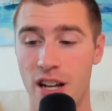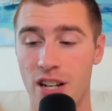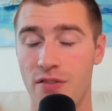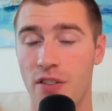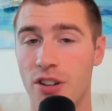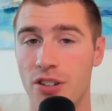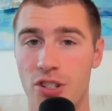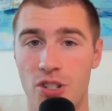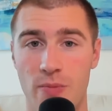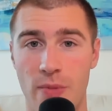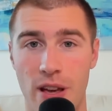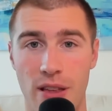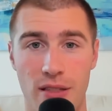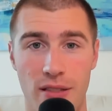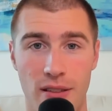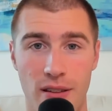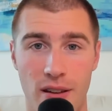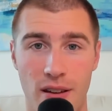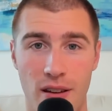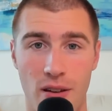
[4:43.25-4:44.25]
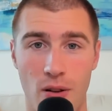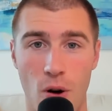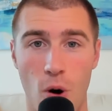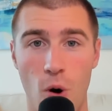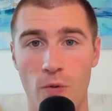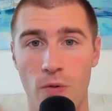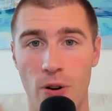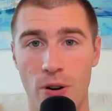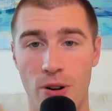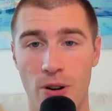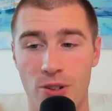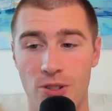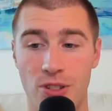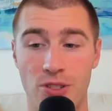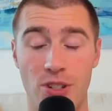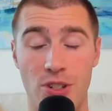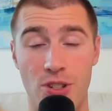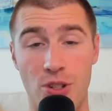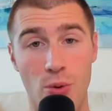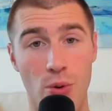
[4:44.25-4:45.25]
Devonta Smith over
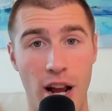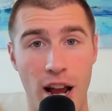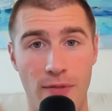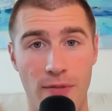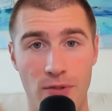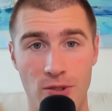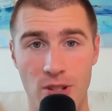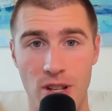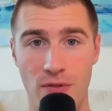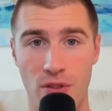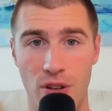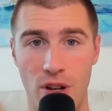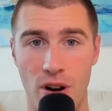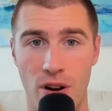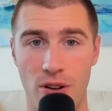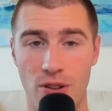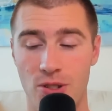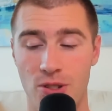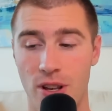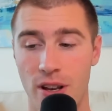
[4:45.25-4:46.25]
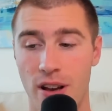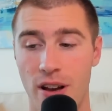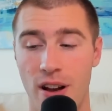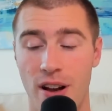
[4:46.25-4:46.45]
62.5 receiving yards.